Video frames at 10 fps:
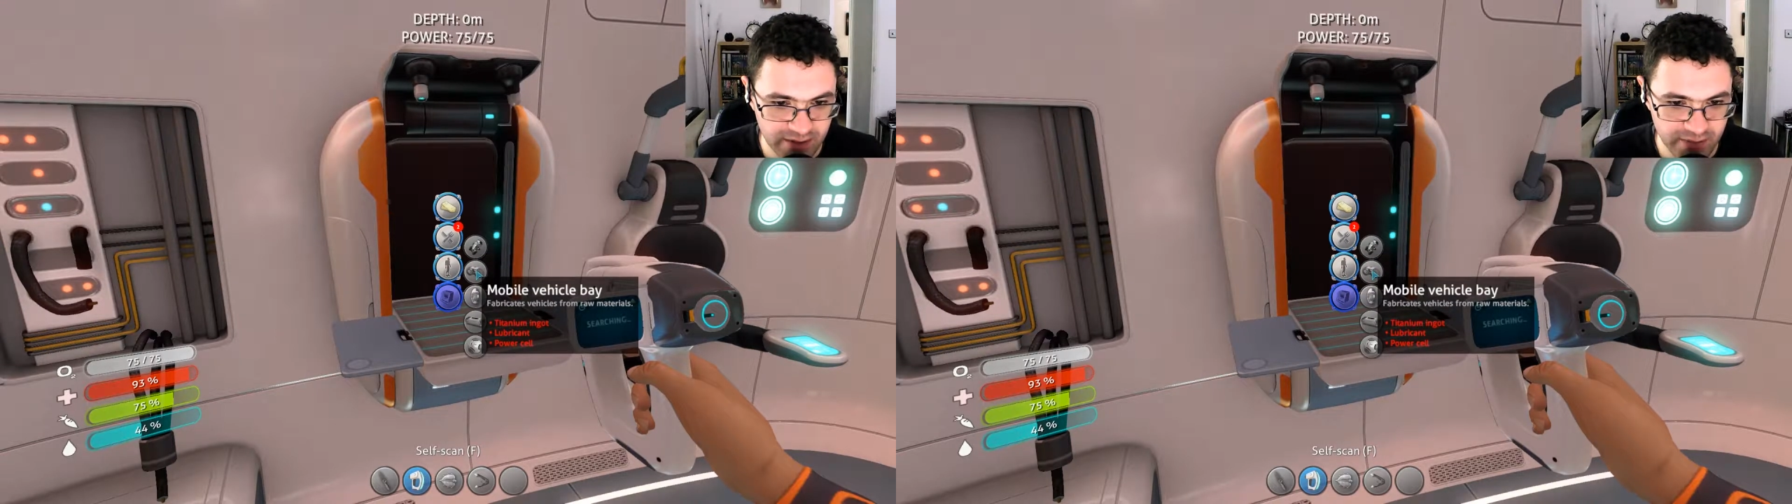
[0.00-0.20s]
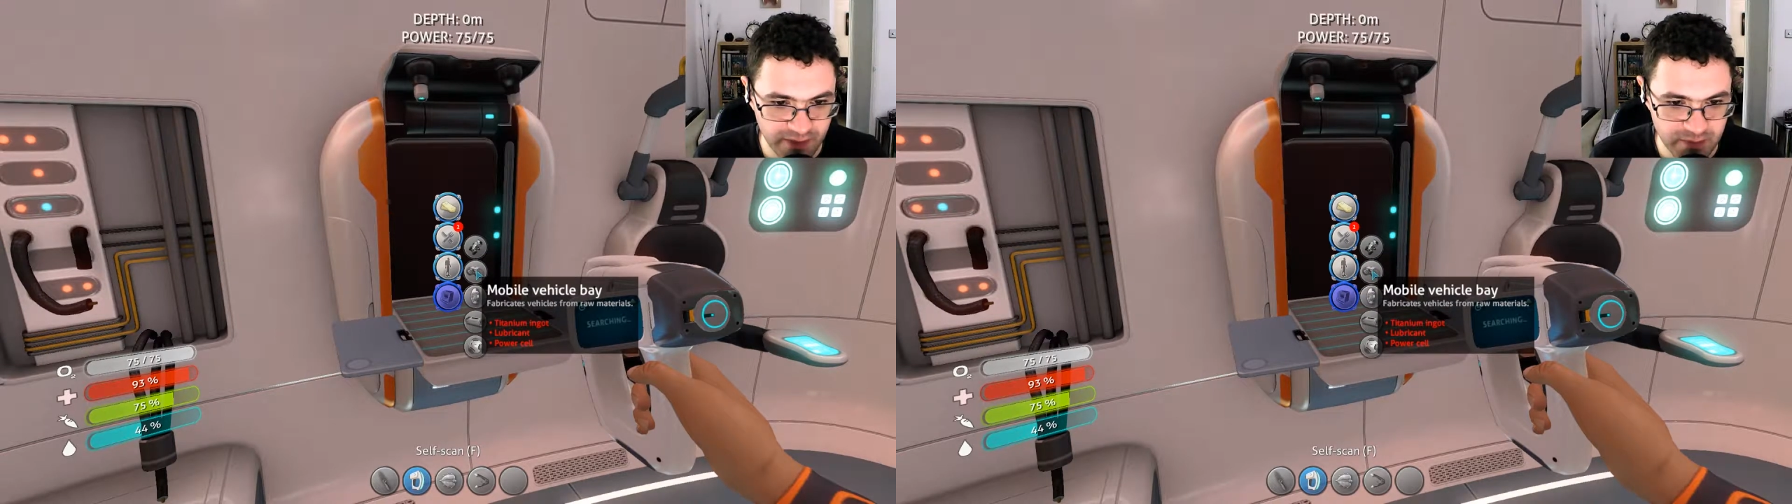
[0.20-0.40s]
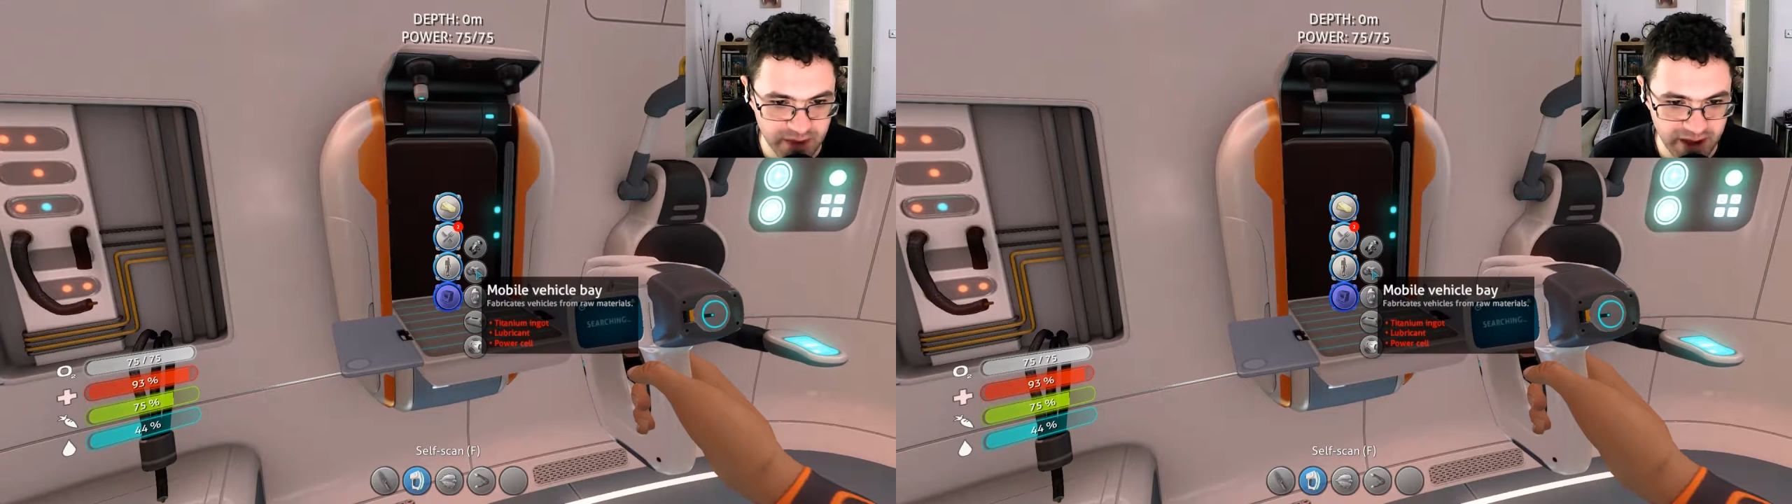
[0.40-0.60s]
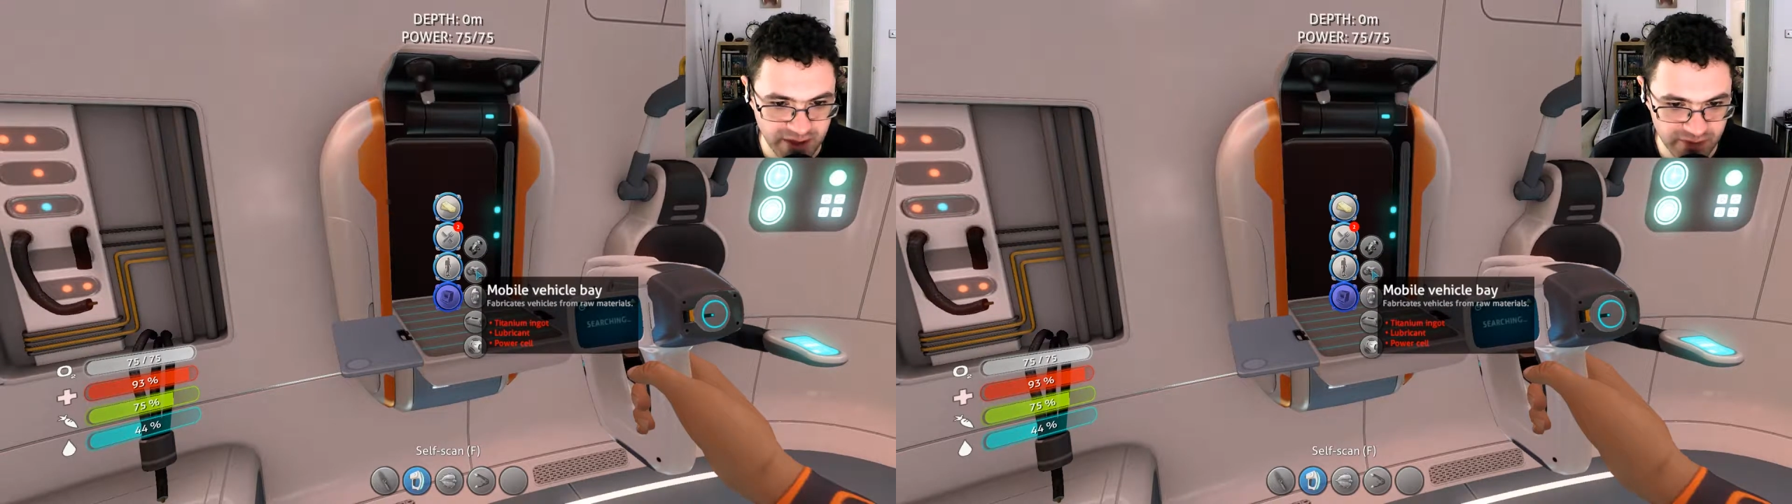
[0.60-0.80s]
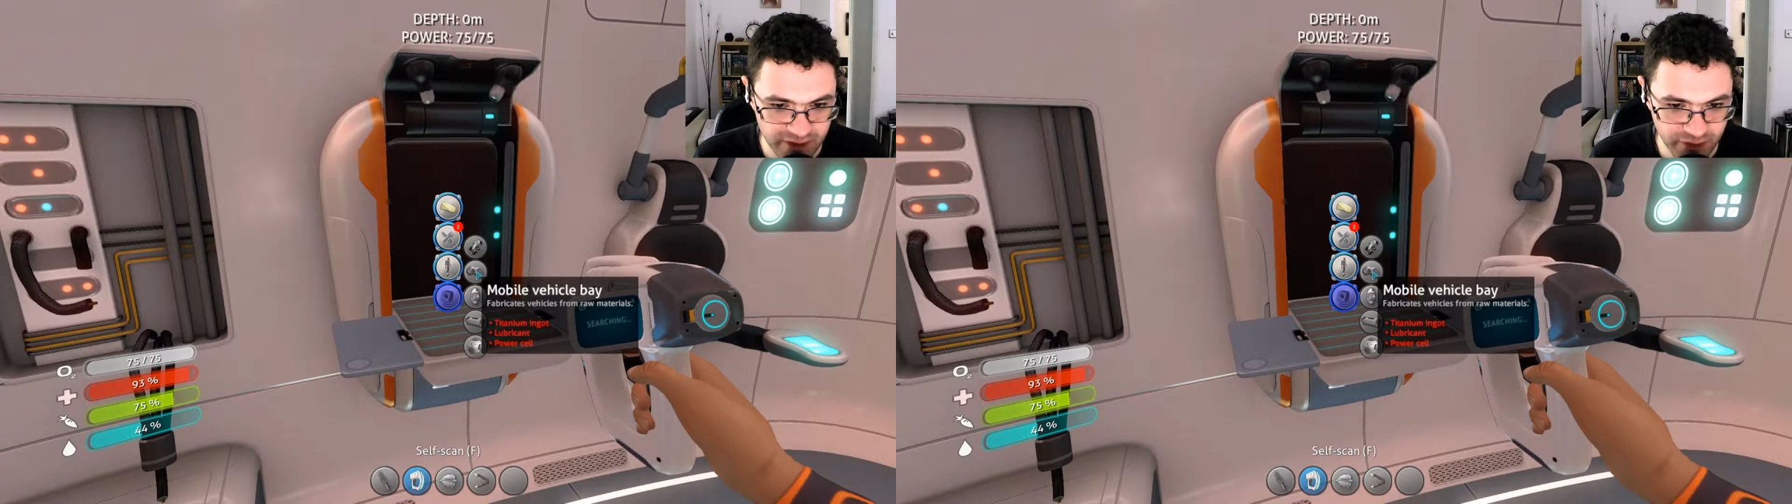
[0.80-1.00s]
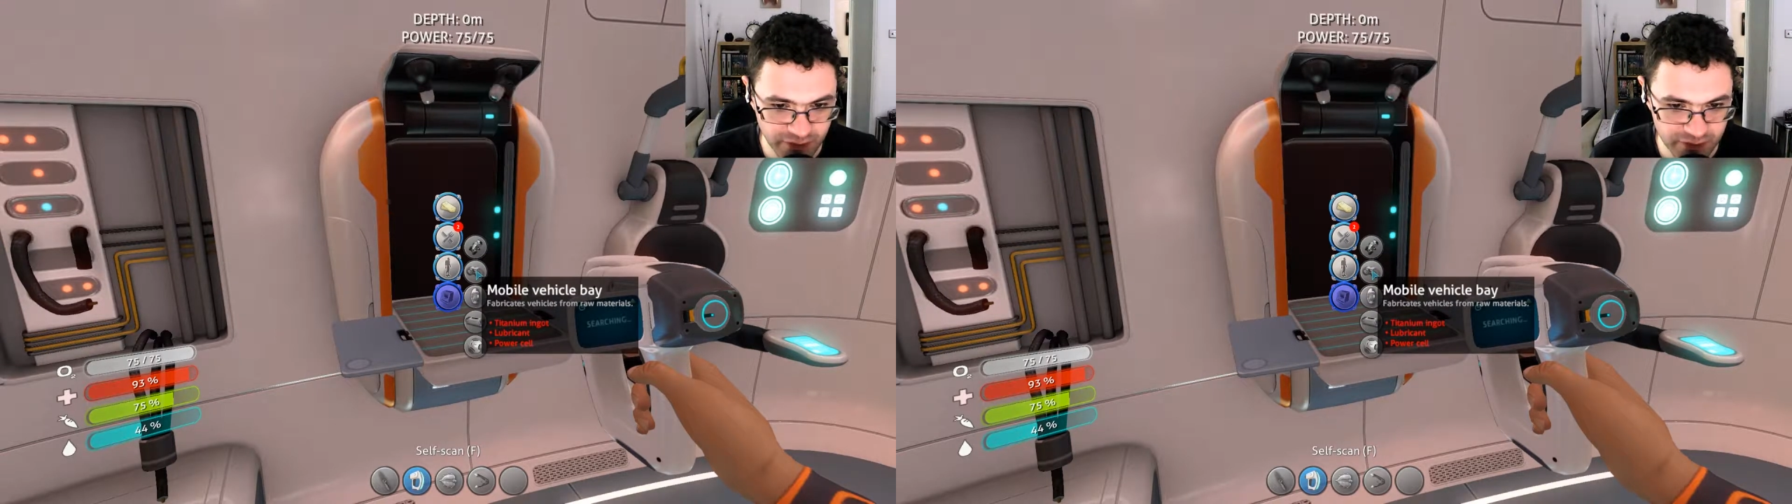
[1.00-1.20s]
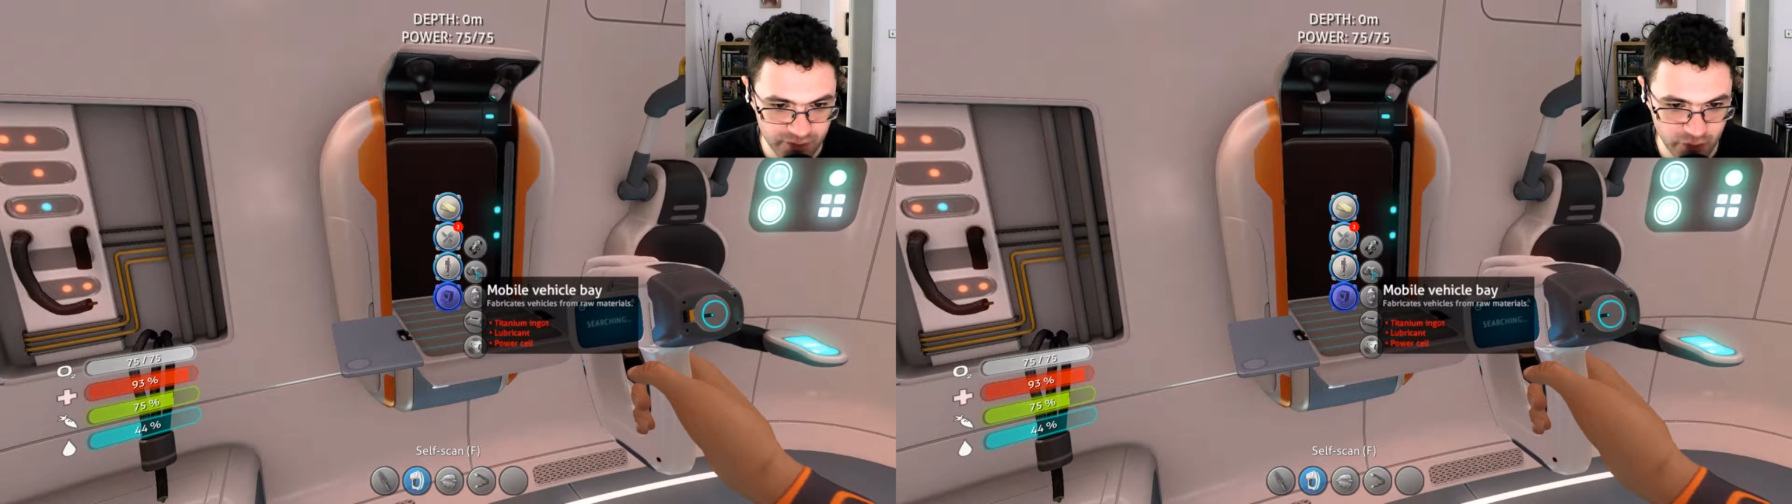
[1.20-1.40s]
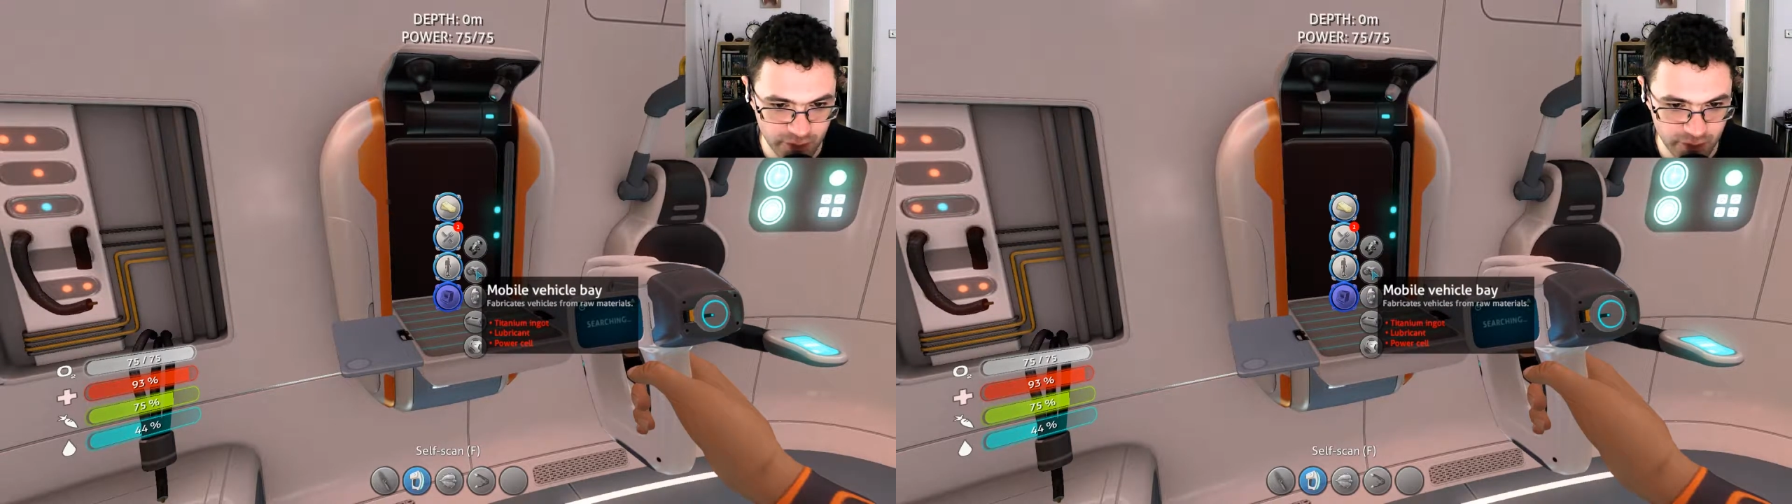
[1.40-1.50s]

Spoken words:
Fabricates vehicles from raw